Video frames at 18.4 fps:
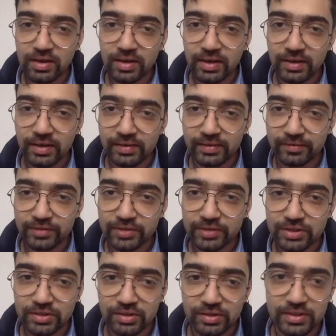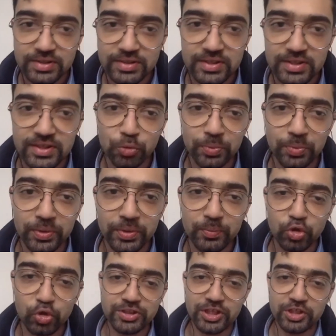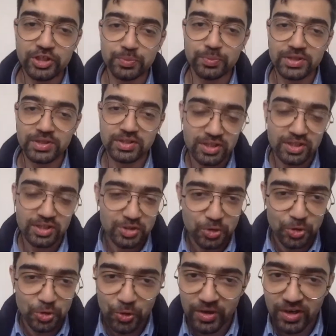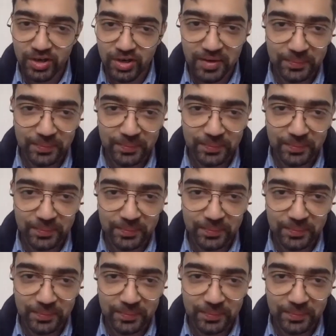which recent Supreme Court judgments. Sir, so,